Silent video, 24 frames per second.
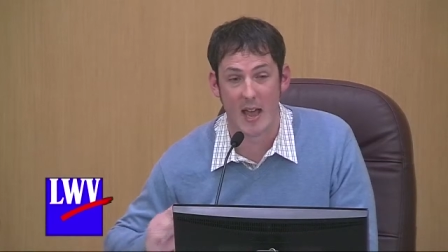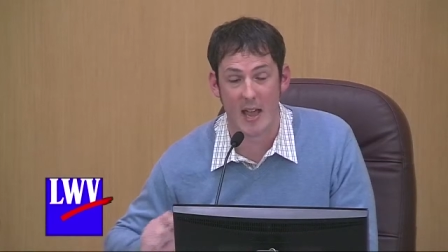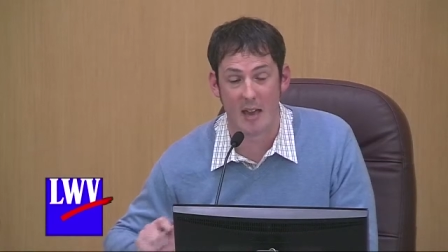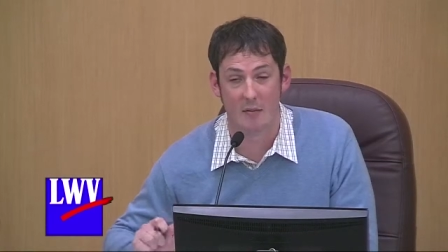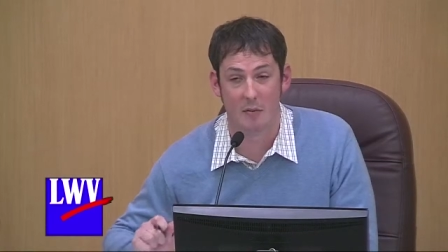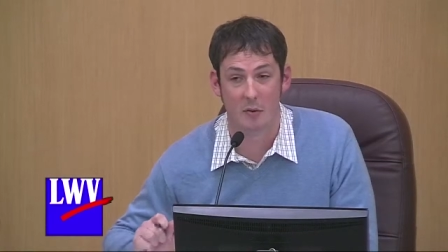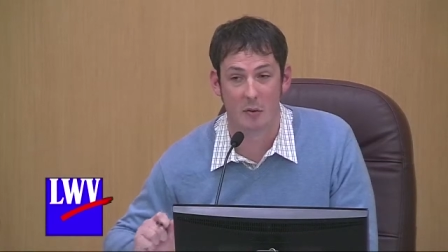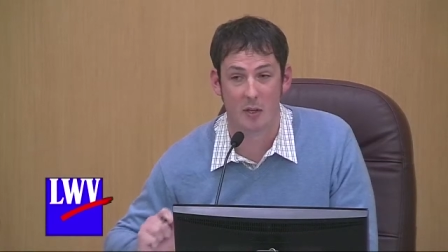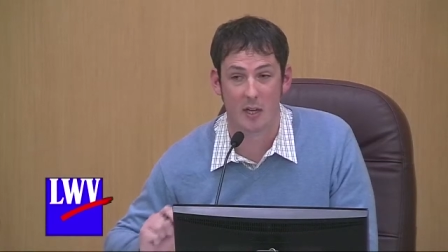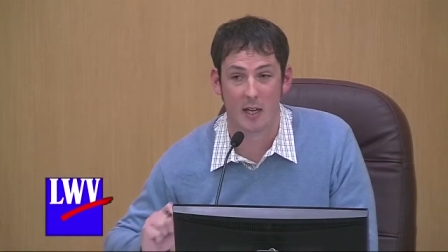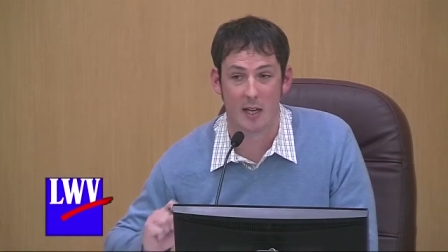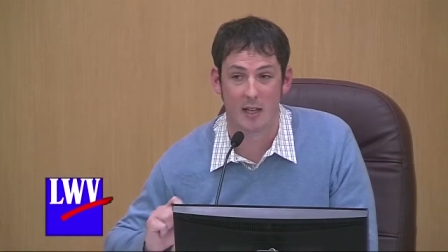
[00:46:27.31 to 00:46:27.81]

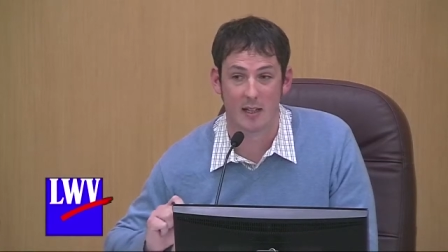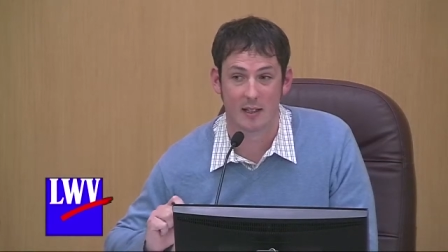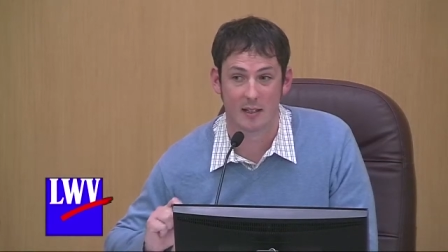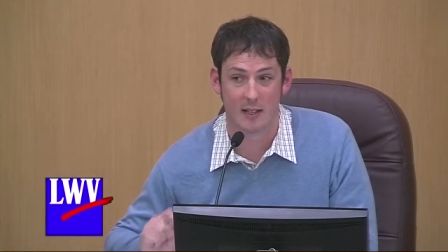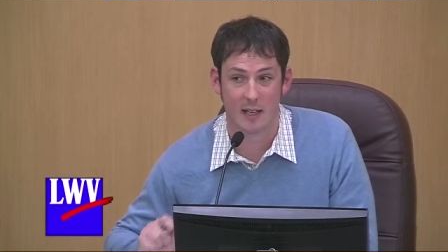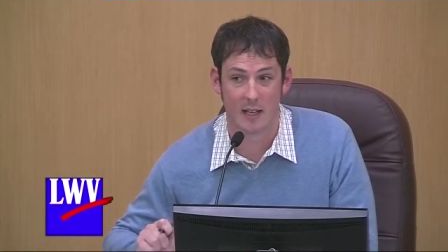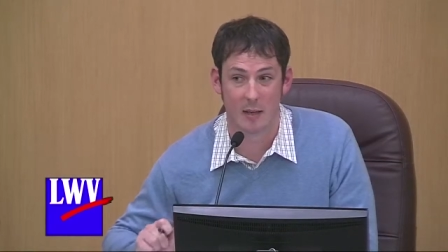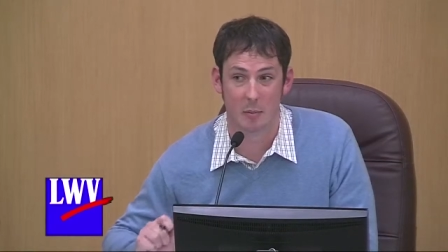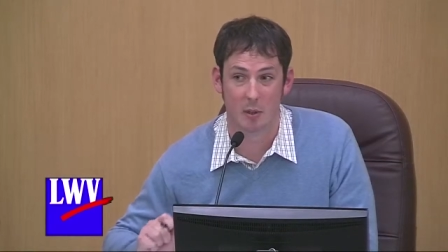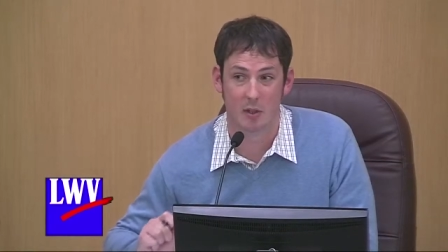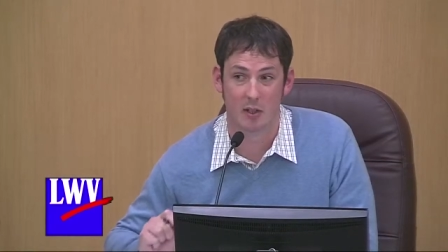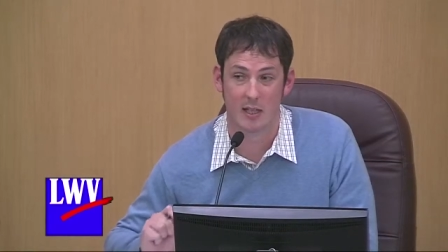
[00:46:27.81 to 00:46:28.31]
every
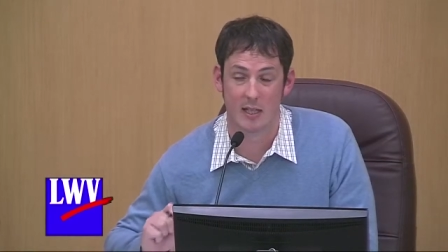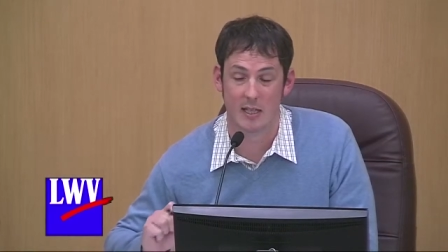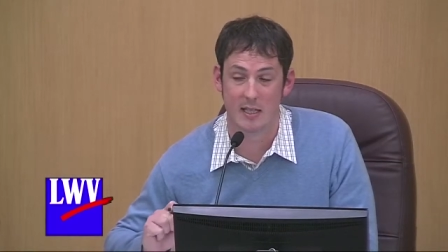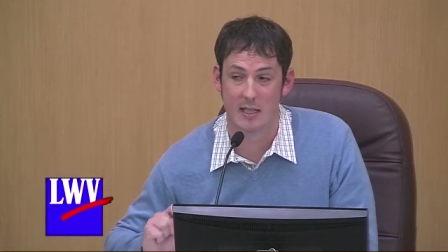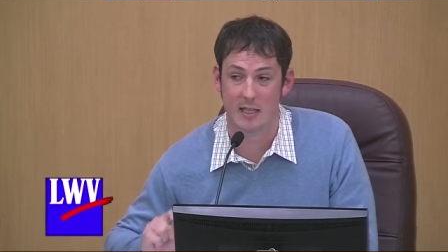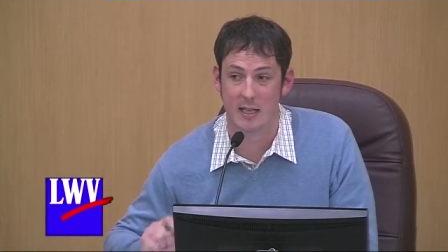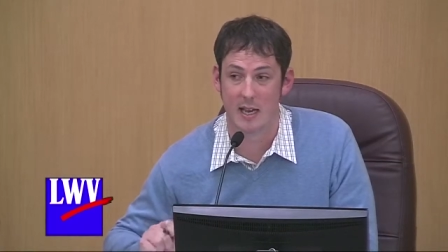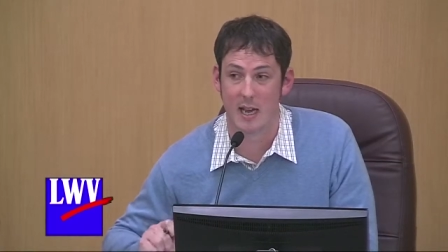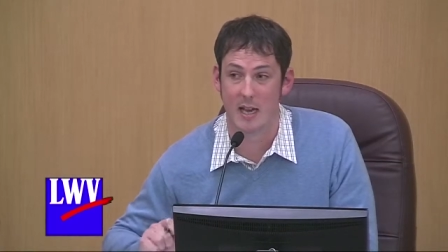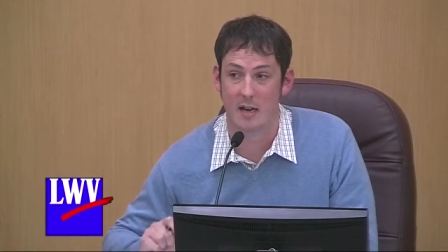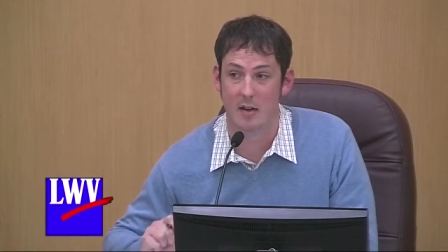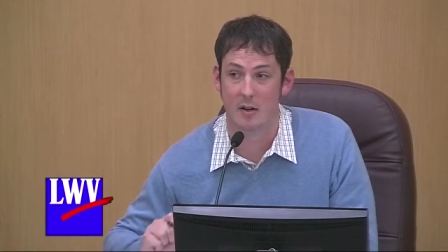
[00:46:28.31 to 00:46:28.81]
labeling
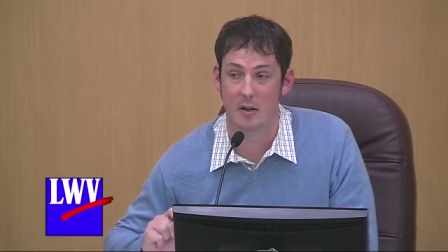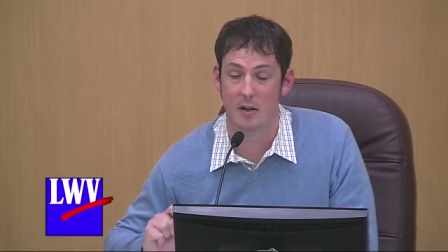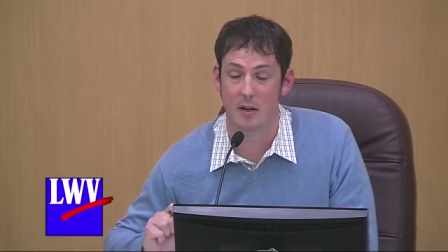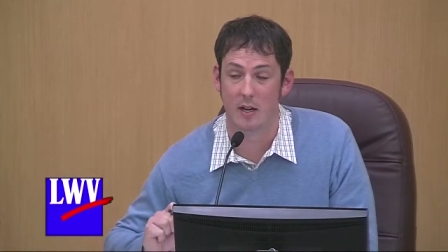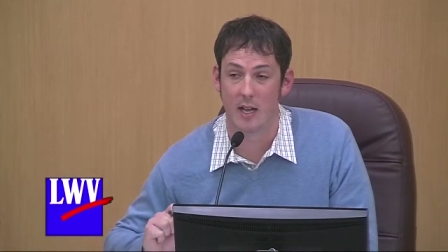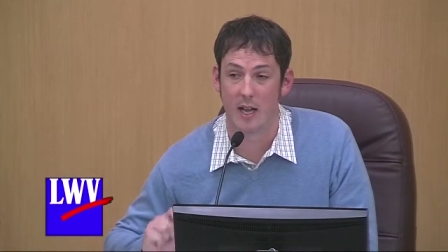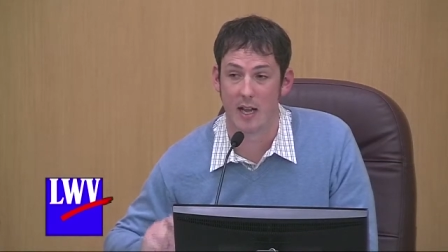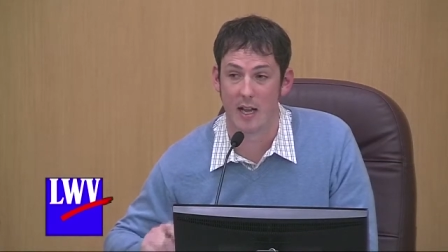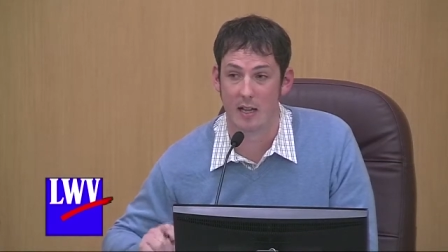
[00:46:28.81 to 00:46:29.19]
standard